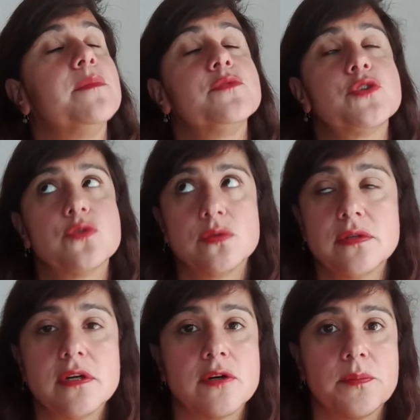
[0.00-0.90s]
I'm sure
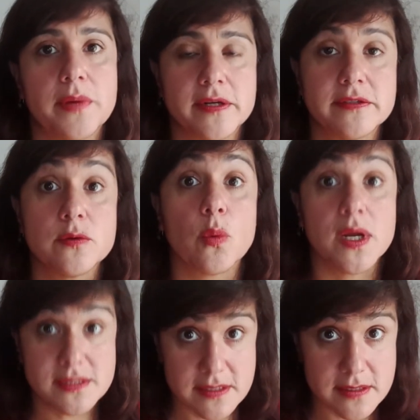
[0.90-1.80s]
our partner
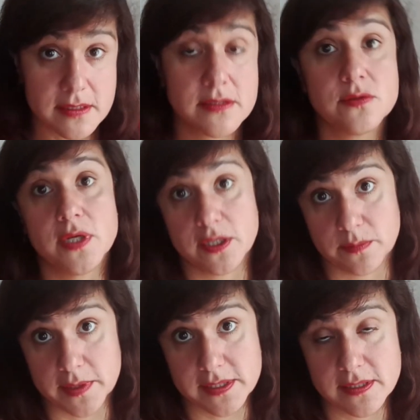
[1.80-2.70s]
wants to
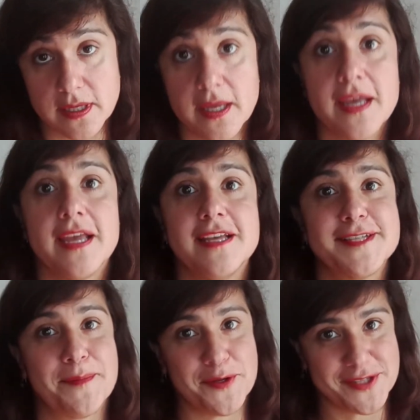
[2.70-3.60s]
help us.
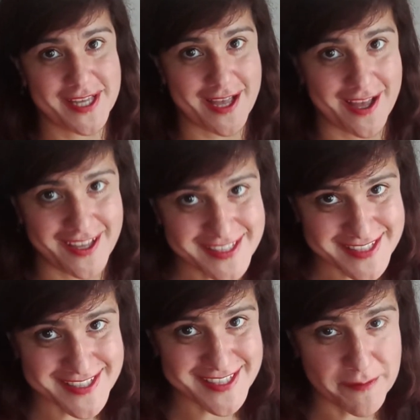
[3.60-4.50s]
It's about
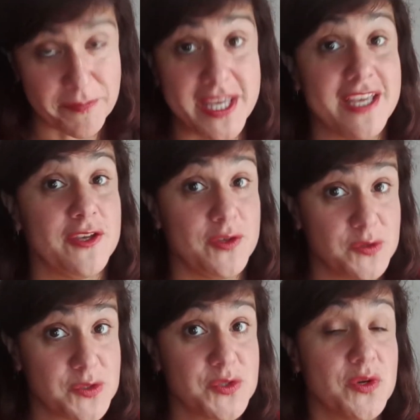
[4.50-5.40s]
us being
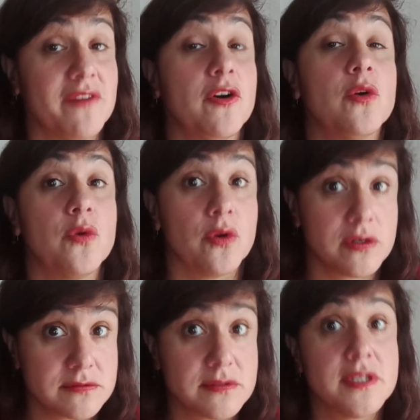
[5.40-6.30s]
used to have our
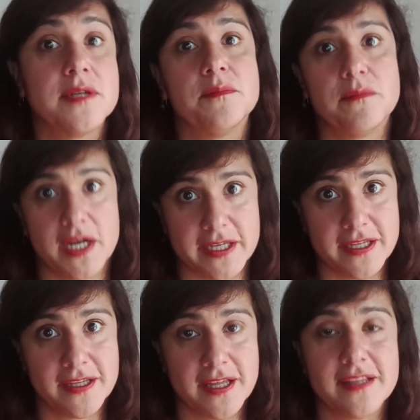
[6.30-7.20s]
own
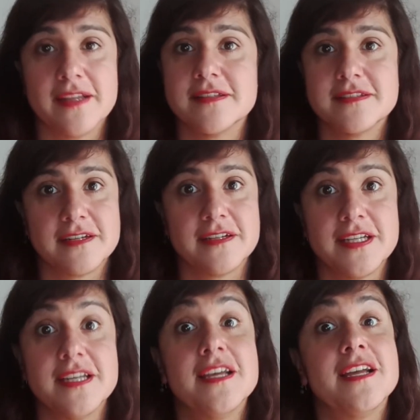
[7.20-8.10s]
money and then
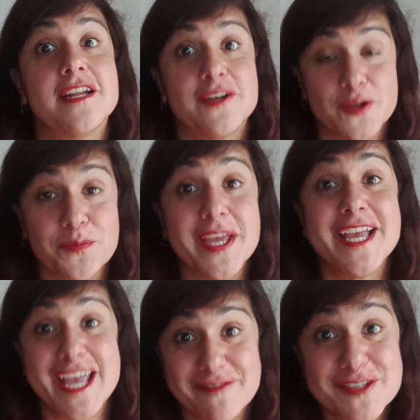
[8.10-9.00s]
suddenly not being
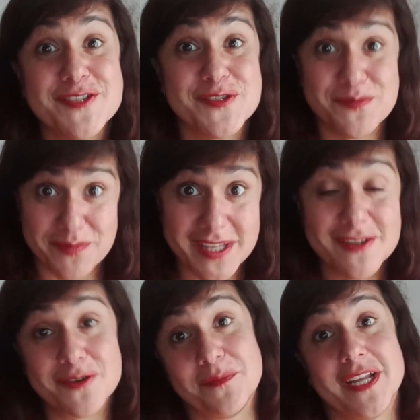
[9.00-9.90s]
able to spend
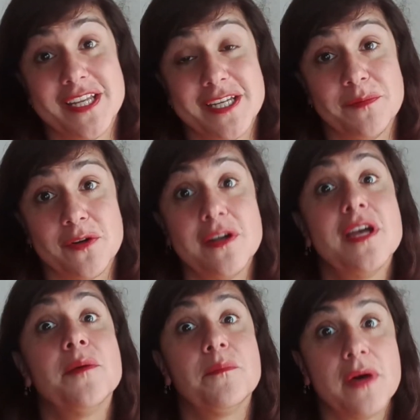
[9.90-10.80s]
our money anymore,
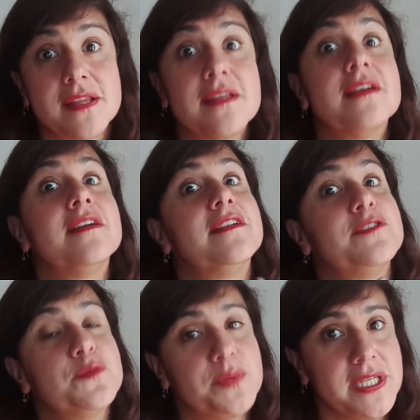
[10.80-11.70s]
but
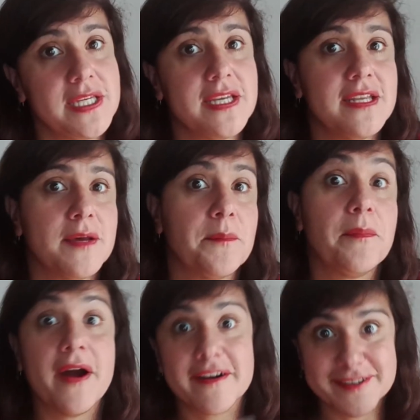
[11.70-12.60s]
to be in a
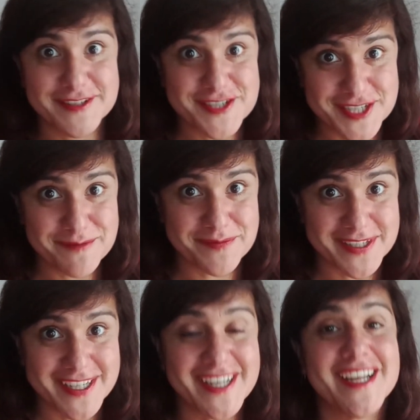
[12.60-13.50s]
partnership
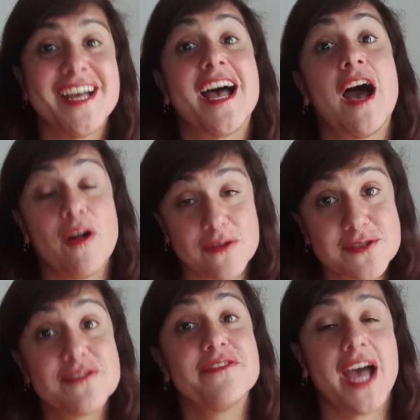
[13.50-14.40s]

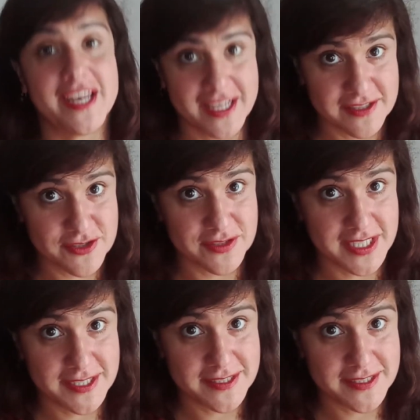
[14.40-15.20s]
also financially.